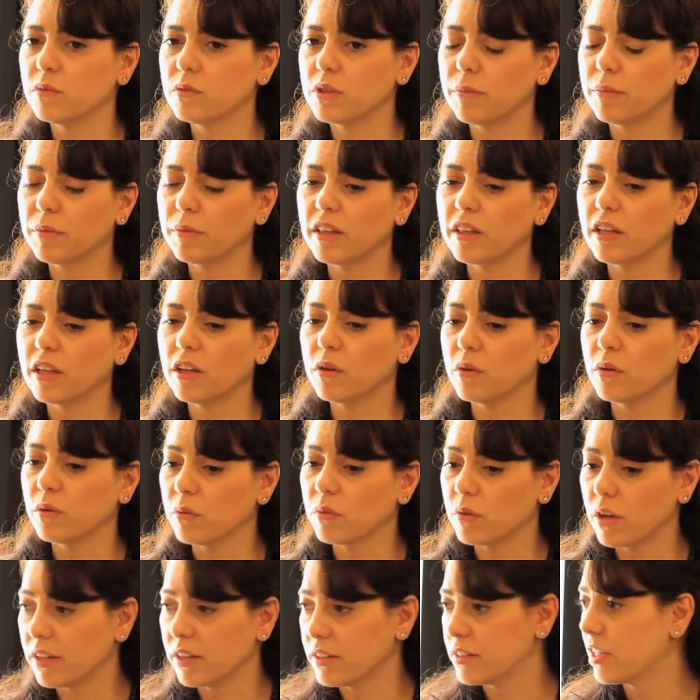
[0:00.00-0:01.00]
something that
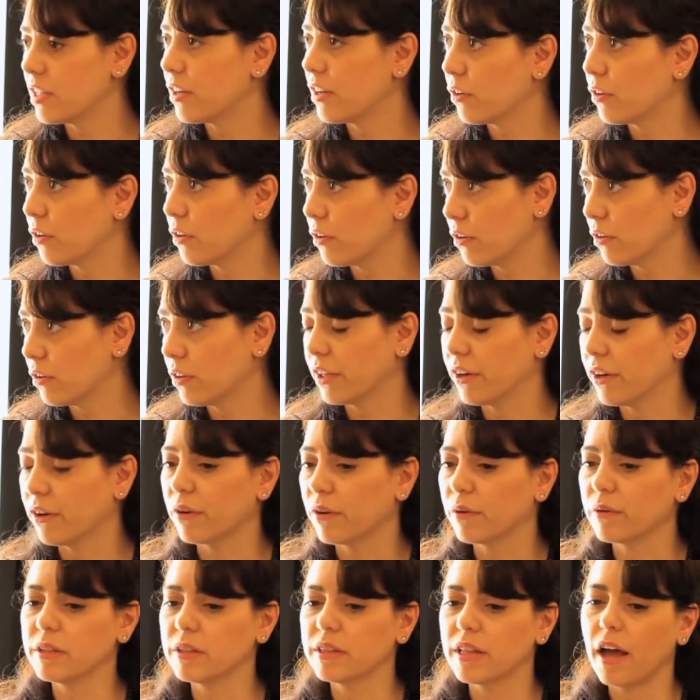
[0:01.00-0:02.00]
you had said
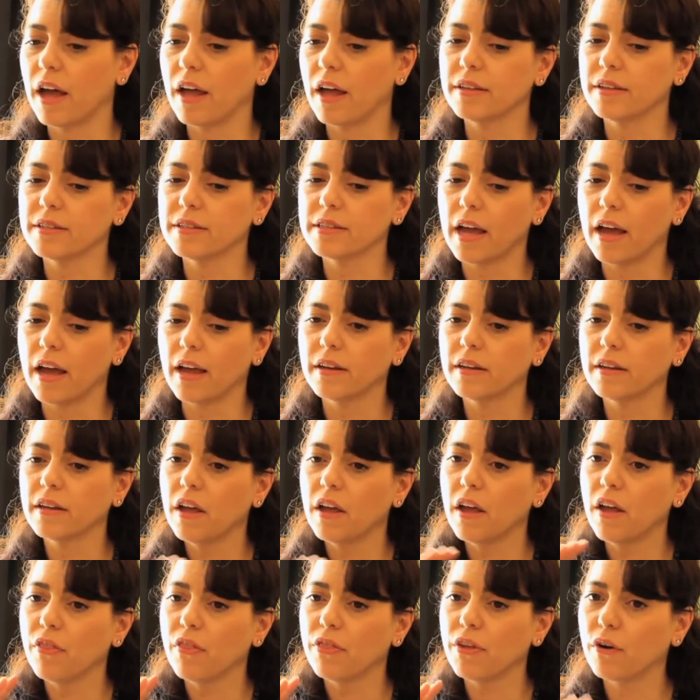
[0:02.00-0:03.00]
earlier, and that is that
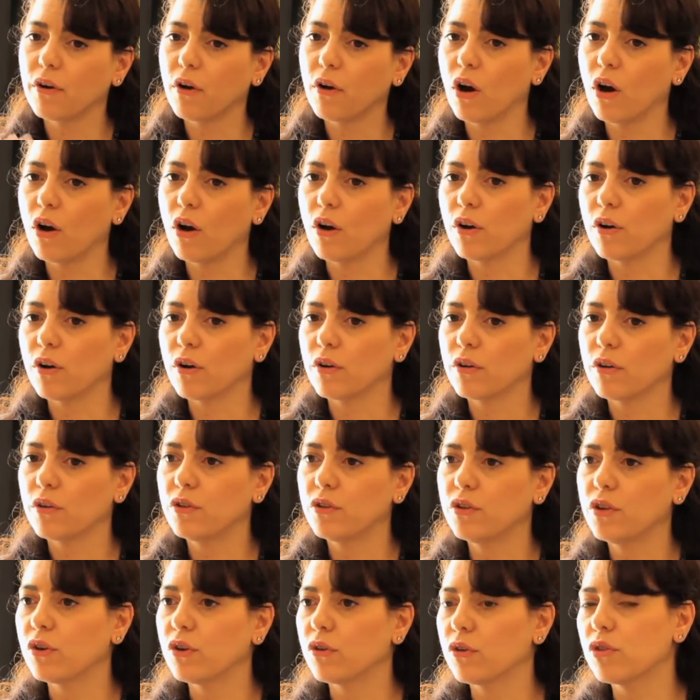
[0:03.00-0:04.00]
there are
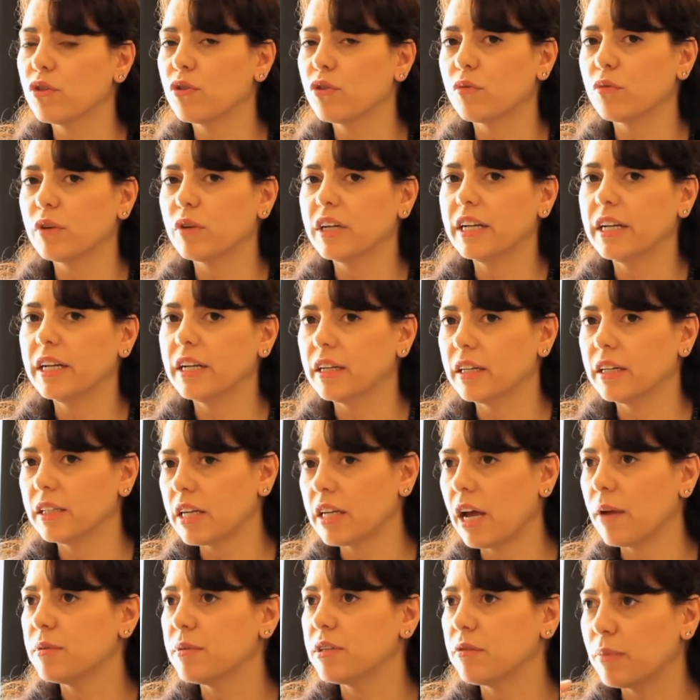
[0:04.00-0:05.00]
you know three
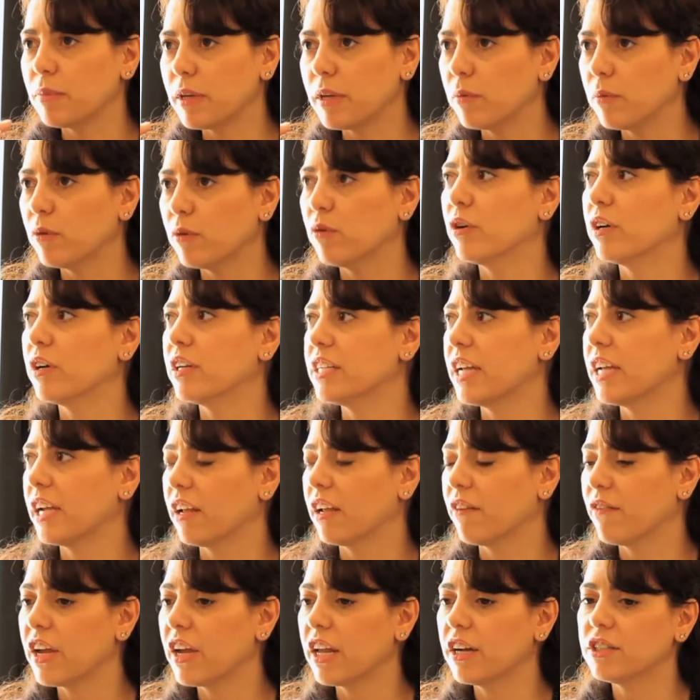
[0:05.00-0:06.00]
types of people who can take
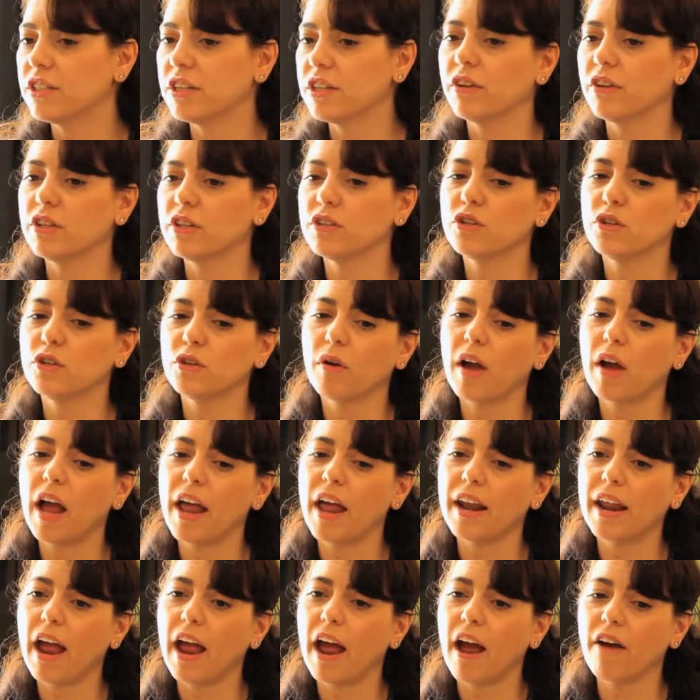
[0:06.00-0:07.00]
advantage mm-hmm. of it. Mm-hmm. So you
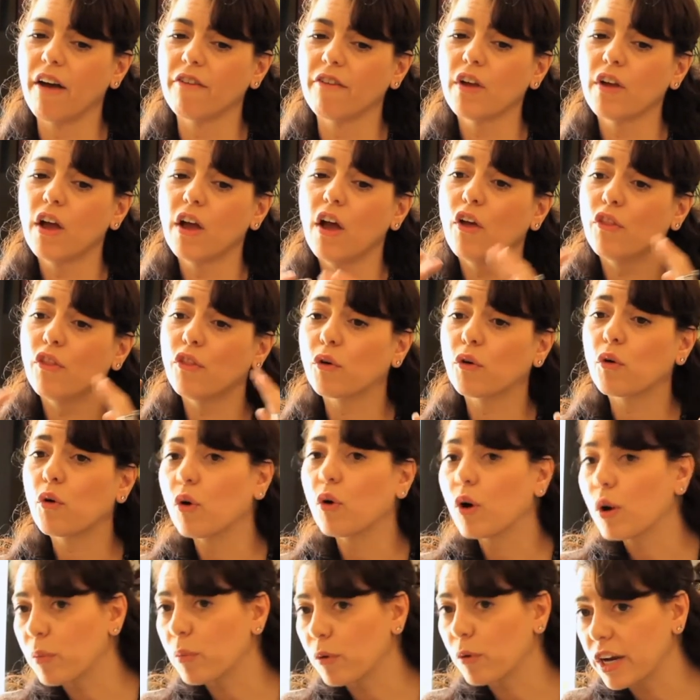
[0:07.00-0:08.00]
can have the
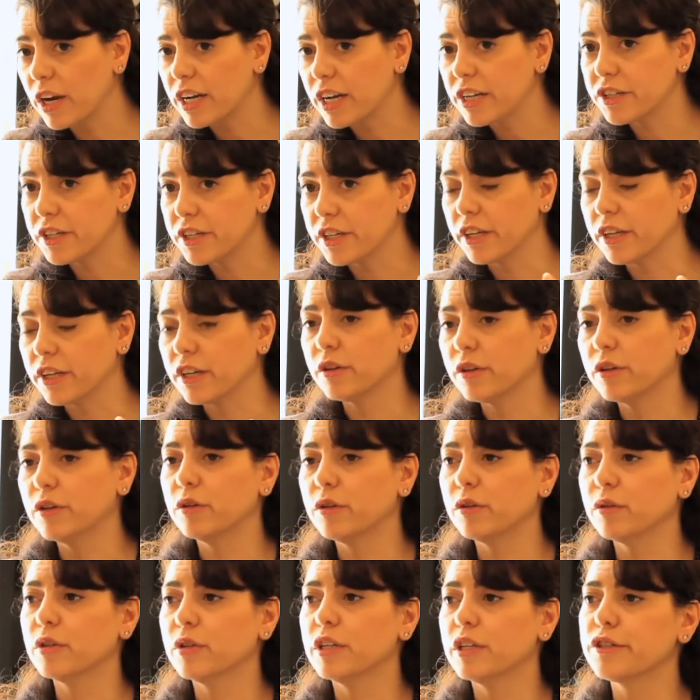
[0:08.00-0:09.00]
corporation
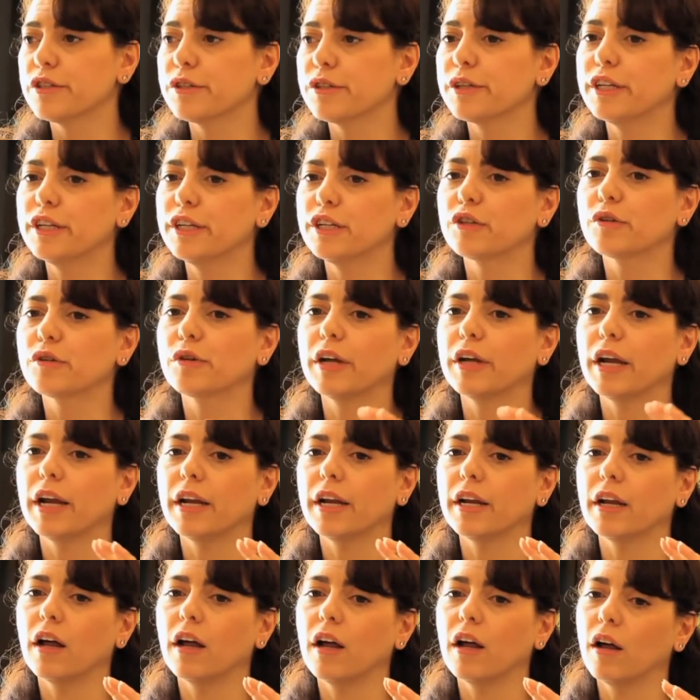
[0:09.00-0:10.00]
who is looking to
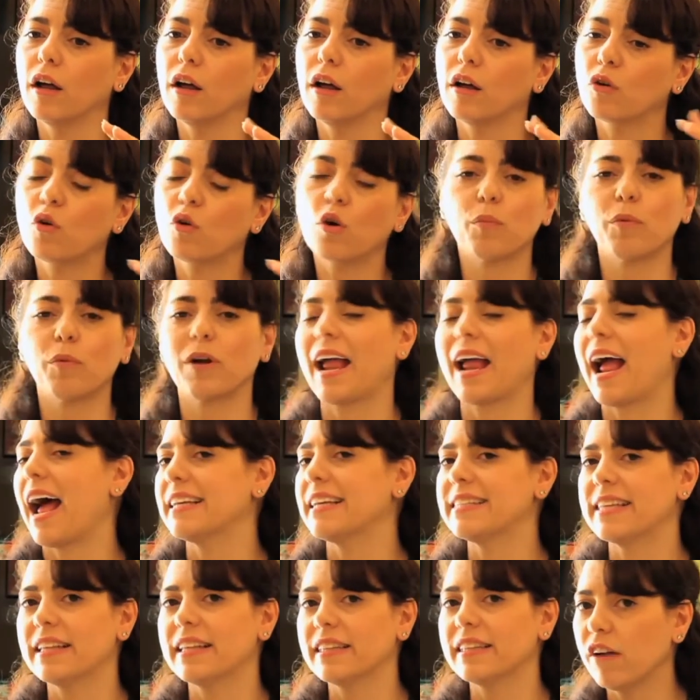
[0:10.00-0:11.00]
create a corporate
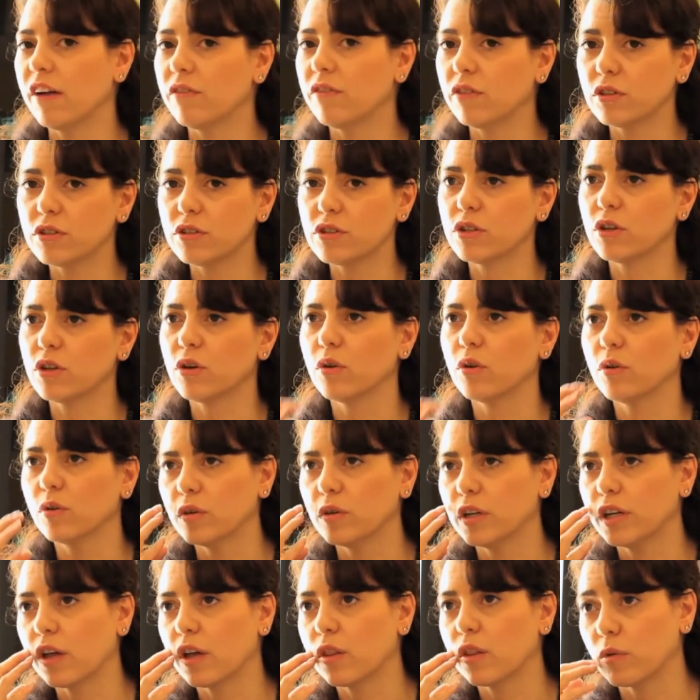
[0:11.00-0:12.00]
asset level. So
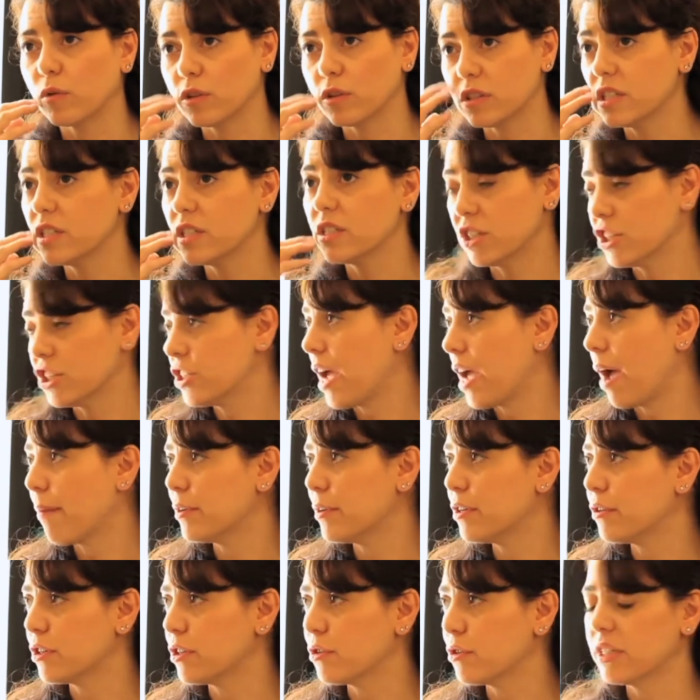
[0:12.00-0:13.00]
in other words, this just
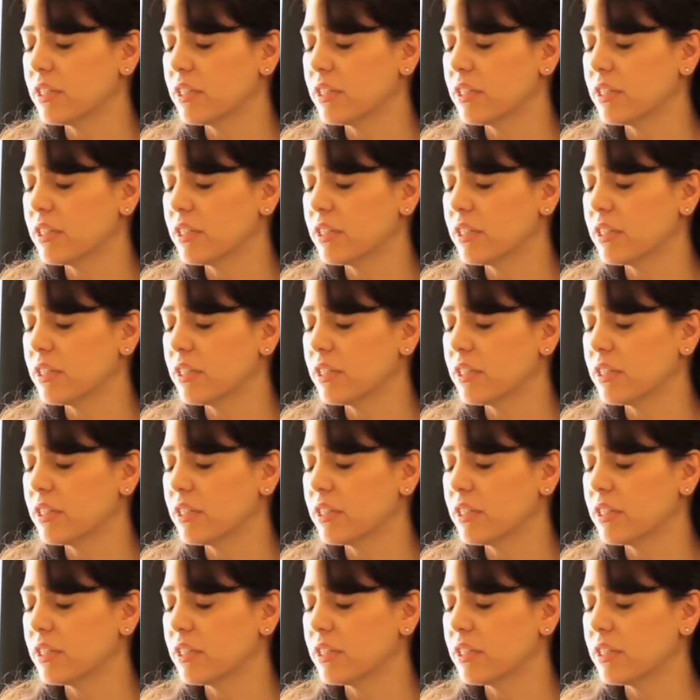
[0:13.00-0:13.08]
happened to us